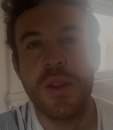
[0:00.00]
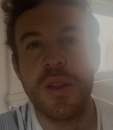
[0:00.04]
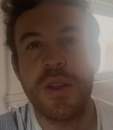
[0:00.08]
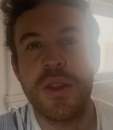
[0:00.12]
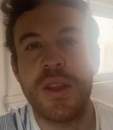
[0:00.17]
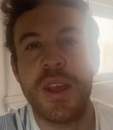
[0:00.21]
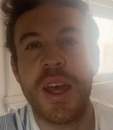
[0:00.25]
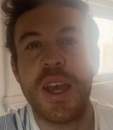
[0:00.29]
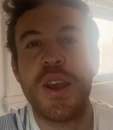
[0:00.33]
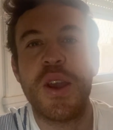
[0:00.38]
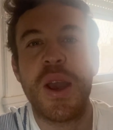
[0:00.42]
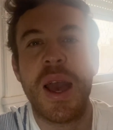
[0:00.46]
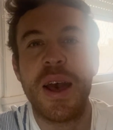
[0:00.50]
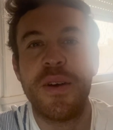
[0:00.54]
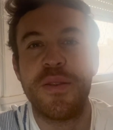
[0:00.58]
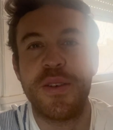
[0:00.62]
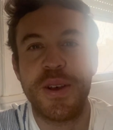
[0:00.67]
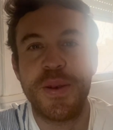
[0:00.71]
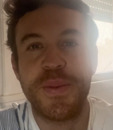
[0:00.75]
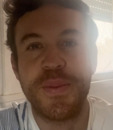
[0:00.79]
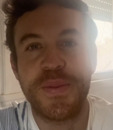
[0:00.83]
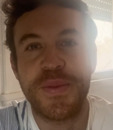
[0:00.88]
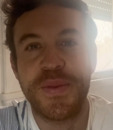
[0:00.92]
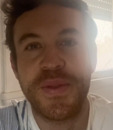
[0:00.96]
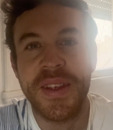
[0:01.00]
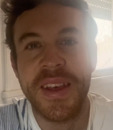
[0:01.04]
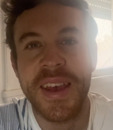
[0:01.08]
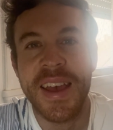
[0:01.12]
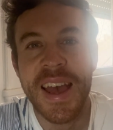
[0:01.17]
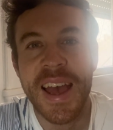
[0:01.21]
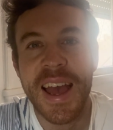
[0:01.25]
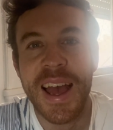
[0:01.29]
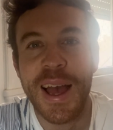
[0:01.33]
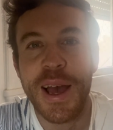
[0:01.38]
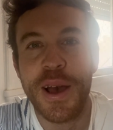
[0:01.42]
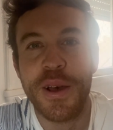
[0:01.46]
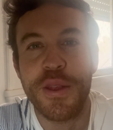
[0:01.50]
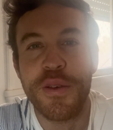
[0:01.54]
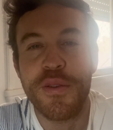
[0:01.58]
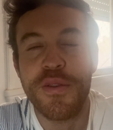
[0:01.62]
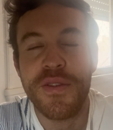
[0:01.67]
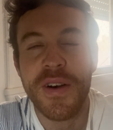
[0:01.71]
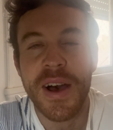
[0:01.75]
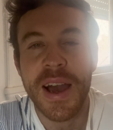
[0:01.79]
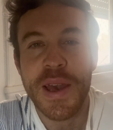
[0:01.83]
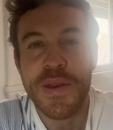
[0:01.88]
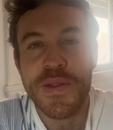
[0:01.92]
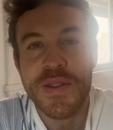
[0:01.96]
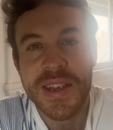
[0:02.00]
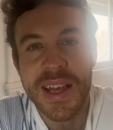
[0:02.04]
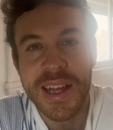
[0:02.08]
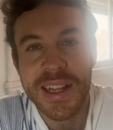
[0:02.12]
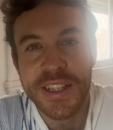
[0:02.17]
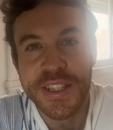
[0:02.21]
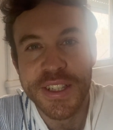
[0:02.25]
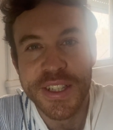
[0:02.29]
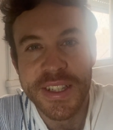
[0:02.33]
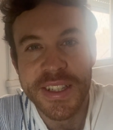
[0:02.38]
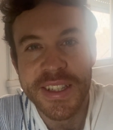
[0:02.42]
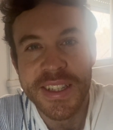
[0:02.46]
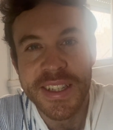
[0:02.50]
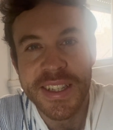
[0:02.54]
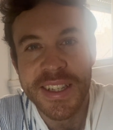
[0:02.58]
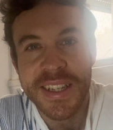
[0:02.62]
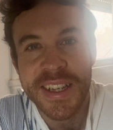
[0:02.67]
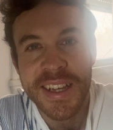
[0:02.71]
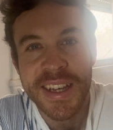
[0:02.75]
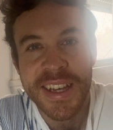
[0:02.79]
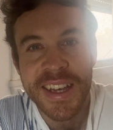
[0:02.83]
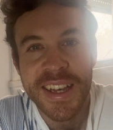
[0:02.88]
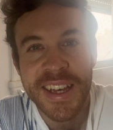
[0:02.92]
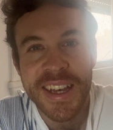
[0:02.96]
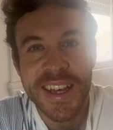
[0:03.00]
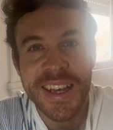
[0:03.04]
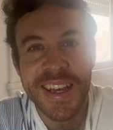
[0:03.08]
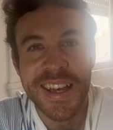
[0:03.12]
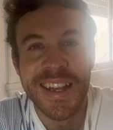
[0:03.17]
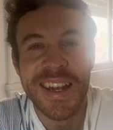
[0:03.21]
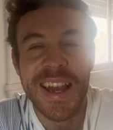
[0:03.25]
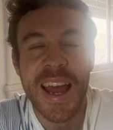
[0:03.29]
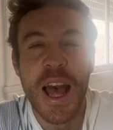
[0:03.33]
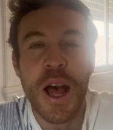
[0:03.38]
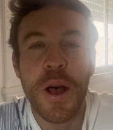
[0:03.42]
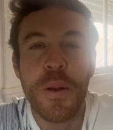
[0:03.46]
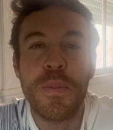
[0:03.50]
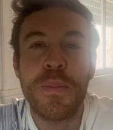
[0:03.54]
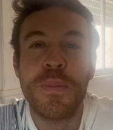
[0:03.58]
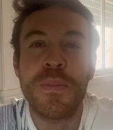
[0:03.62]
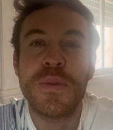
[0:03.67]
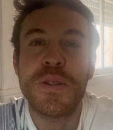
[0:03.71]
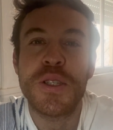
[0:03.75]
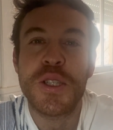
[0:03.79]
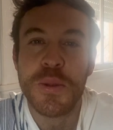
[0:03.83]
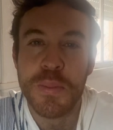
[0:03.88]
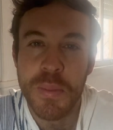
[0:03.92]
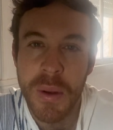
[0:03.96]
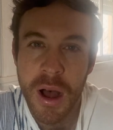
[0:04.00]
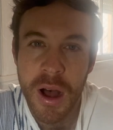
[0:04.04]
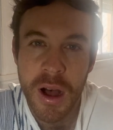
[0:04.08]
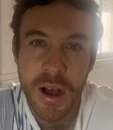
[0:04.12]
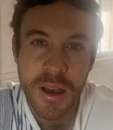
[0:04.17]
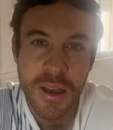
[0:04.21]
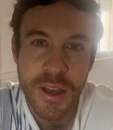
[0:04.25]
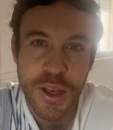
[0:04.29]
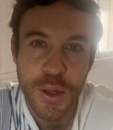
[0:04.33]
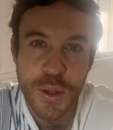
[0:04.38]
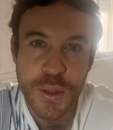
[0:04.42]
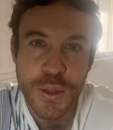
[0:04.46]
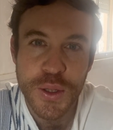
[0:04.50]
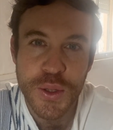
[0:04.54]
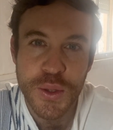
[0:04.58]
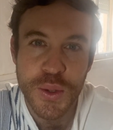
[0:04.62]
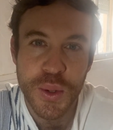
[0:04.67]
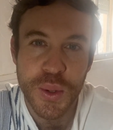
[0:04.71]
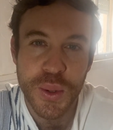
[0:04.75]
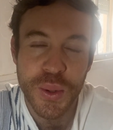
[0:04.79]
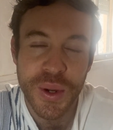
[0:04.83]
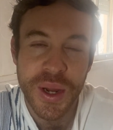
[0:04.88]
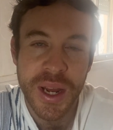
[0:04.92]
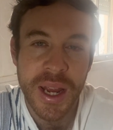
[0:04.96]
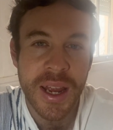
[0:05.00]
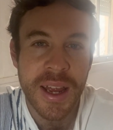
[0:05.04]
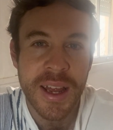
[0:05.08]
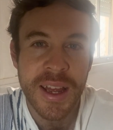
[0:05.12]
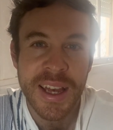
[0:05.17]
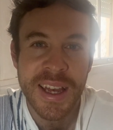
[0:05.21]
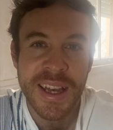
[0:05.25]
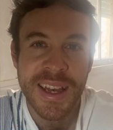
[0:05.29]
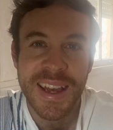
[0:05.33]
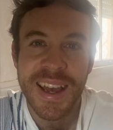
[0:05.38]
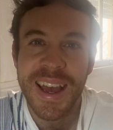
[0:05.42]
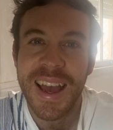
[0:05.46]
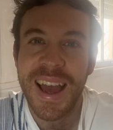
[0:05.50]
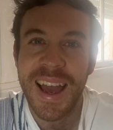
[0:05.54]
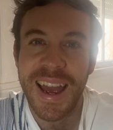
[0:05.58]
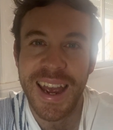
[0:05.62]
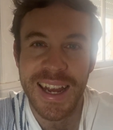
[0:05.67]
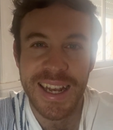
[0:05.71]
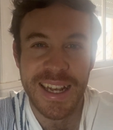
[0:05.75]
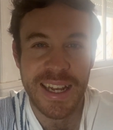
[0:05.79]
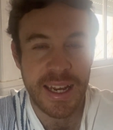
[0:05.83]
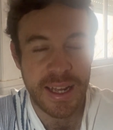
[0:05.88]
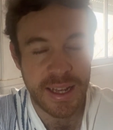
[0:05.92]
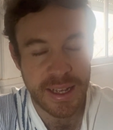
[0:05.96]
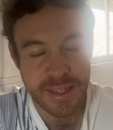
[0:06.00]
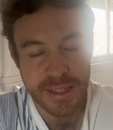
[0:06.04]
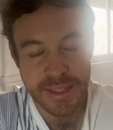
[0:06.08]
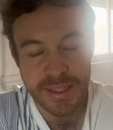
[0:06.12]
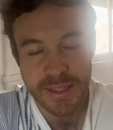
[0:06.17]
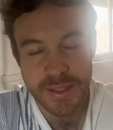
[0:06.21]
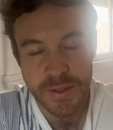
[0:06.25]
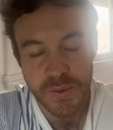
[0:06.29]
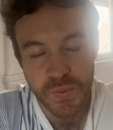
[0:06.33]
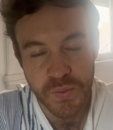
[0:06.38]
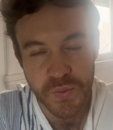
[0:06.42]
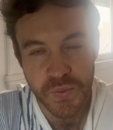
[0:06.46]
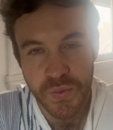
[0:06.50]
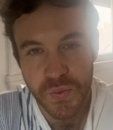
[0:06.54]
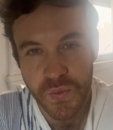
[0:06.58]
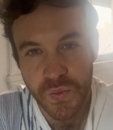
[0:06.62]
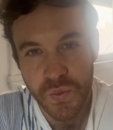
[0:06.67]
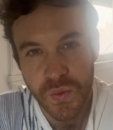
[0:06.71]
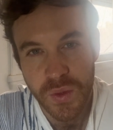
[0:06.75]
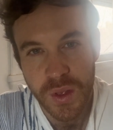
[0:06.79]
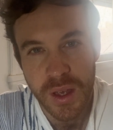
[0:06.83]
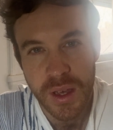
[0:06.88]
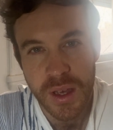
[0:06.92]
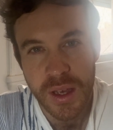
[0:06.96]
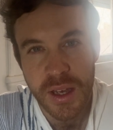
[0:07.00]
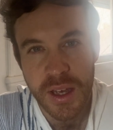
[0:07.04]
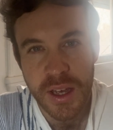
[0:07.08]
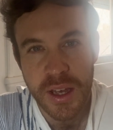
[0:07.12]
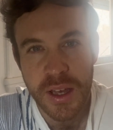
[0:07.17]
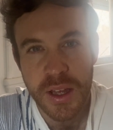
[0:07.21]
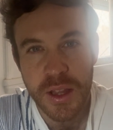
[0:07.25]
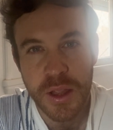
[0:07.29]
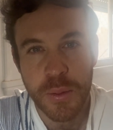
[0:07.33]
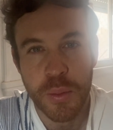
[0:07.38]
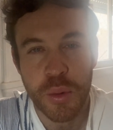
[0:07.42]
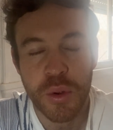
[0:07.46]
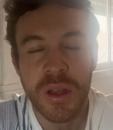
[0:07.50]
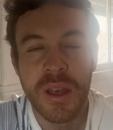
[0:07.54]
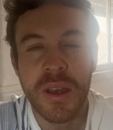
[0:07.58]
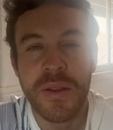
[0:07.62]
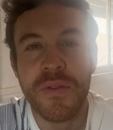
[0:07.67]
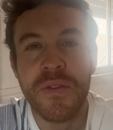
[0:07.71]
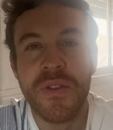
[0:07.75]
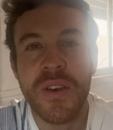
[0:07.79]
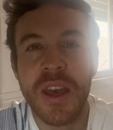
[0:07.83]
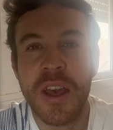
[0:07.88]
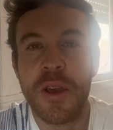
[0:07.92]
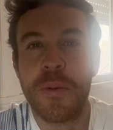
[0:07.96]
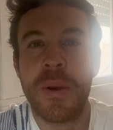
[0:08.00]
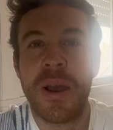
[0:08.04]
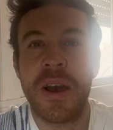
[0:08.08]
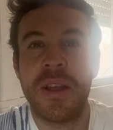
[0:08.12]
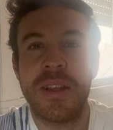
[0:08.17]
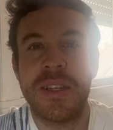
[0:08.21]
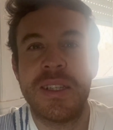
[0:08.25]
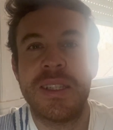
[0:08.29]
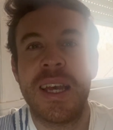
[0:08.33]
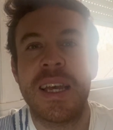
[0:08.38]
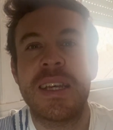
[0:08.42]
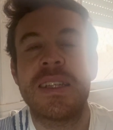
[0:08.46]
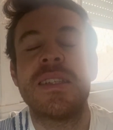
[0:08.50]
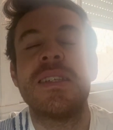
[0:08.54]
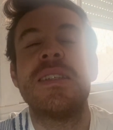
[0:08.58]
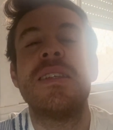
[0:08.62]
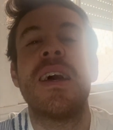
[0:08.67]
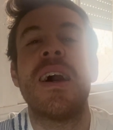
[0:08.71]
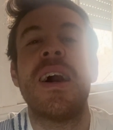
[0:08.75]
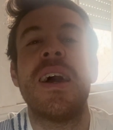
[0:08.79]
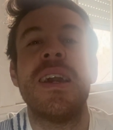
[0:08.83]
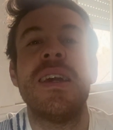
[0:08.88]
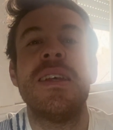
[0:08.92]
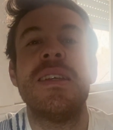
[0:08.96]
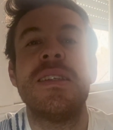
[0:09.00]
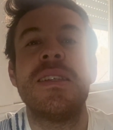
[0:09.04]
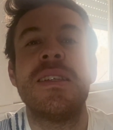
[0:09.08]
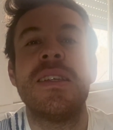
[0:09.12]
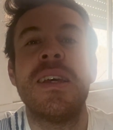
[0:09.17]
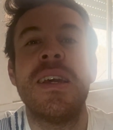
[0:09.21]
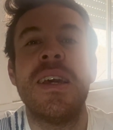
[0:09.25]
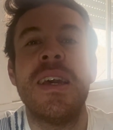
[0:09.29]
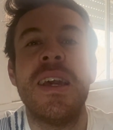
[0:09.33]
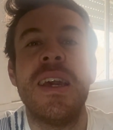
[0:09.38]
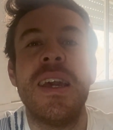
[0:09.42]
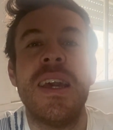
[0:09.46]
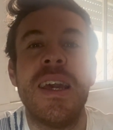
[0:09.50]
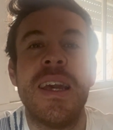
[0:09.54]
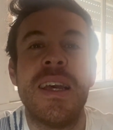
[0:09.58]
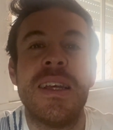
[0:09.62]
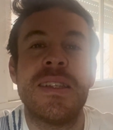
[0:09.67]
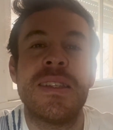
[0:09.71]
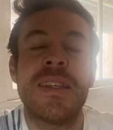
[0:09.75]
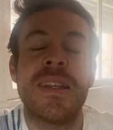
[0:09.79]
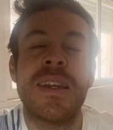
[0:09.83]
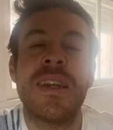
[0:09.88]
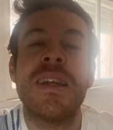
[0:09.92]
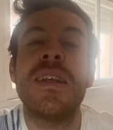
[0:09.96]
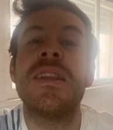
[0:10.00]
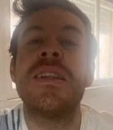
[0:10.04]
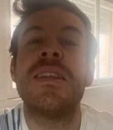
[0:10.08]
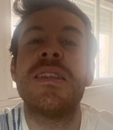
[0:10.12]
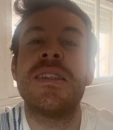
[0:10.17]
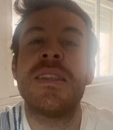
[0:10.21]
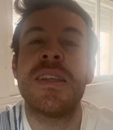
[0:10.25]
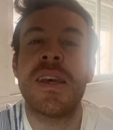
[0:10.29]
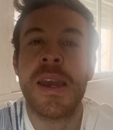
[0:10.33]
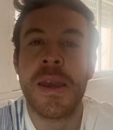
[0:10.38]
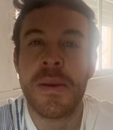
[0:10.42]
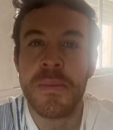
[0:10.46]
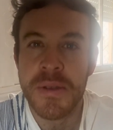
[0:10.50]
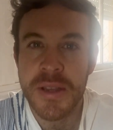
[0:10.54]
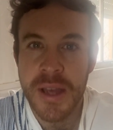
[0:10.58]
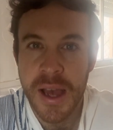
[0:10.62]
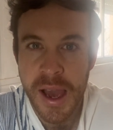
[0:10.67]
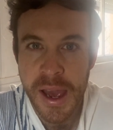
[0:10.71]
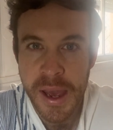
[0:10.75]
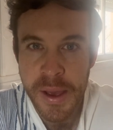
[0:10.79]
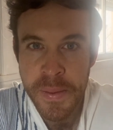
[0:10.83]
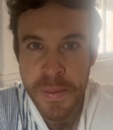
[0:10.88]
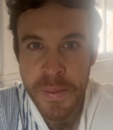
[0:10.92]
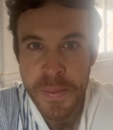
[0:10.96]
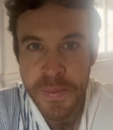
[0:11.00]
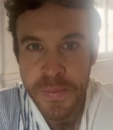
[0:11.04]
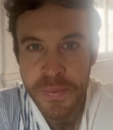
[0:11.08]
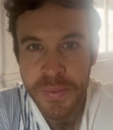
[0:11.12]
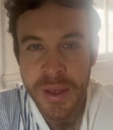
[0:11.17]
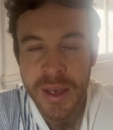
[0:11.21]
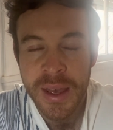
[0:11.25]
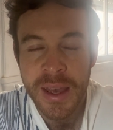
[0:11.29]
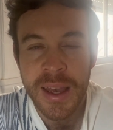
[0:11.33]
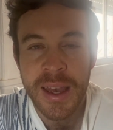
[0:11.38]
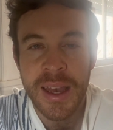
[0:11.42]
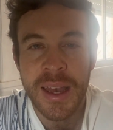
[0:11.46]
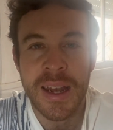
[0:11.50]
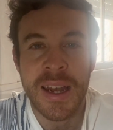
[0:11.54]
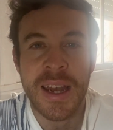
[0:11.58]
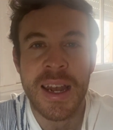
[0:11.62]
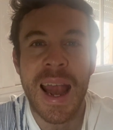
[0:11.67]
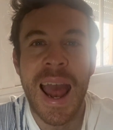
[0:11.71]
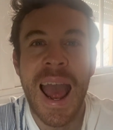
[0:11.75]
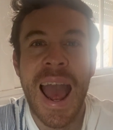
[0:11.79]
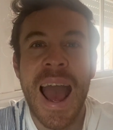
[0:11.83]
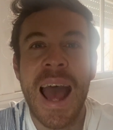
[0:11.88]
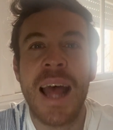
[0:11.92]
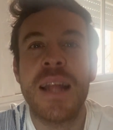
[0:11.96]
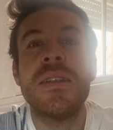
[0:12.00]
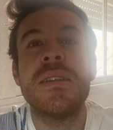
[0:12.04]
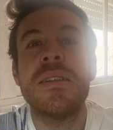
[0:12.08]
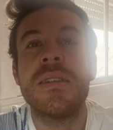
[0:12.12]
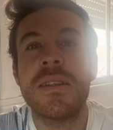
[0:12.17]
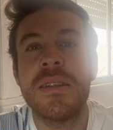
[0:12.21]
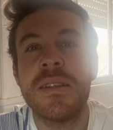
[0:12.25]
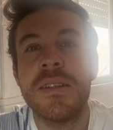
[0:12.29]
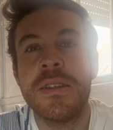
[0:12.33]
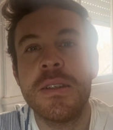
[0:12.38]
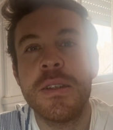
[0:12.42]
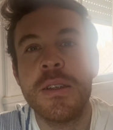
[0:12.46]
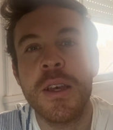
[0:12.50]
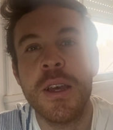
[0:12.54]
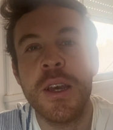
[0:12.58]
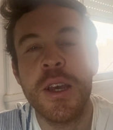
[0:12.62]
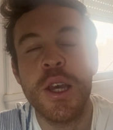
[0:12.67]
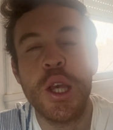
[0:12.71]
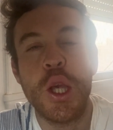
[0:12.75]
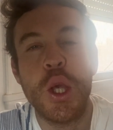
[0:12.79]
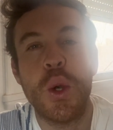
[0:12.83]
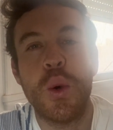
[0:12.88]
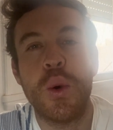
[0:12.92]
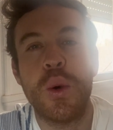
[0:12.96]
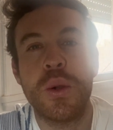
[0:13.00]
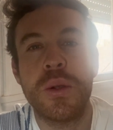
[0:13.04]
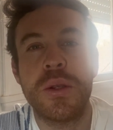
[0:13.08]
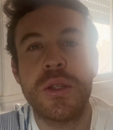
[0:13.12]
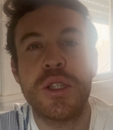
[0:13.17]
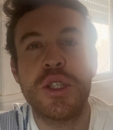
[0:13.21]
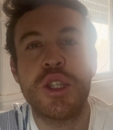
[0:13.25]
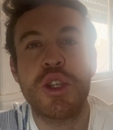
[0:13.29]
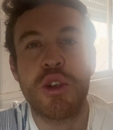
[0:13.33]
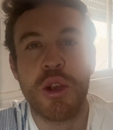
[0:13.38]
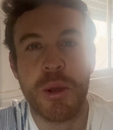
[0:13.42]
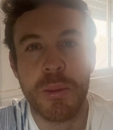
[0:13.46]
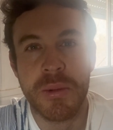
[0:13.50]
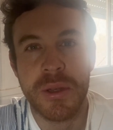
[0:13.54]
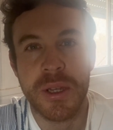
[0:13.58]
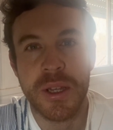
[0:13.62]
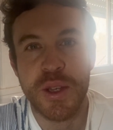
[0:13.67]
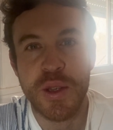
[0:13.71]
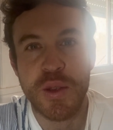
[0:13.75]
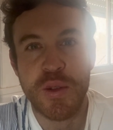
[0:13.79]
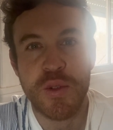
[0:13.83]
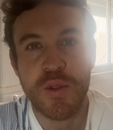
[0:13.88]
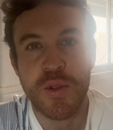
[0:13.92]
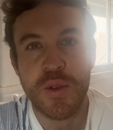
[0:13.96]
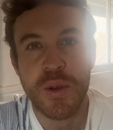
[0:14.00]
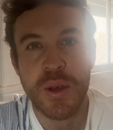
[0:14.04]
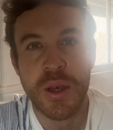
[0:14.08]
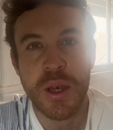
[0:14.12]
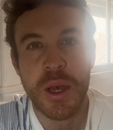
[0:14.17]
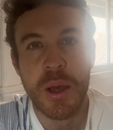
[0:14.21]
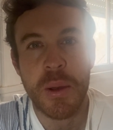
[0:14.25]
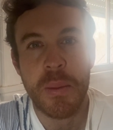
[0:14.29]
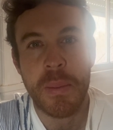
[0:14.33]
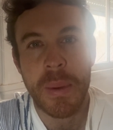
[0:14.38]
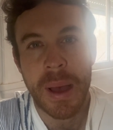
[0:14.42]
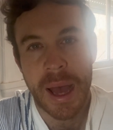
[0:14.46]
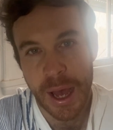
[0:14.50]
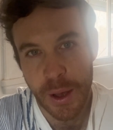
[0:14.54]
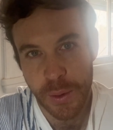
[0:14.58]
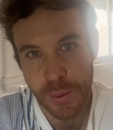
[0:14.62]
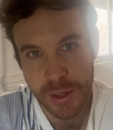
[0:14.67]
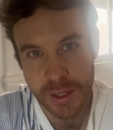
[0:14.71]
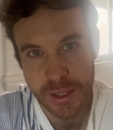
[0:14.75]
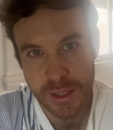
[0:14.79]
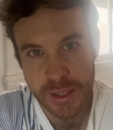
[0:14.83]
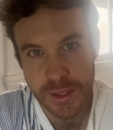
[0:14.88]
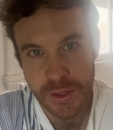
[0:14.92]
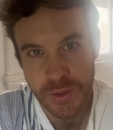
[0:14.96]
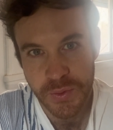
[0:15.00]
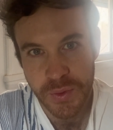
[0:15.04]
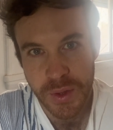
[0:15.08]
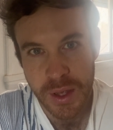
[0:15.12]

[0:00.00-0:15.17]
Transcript: There you have it, how the 5 senses can help spark your story ideas. The brilliant thing about this exercise is that at the same time, it enhances your descriptive powers.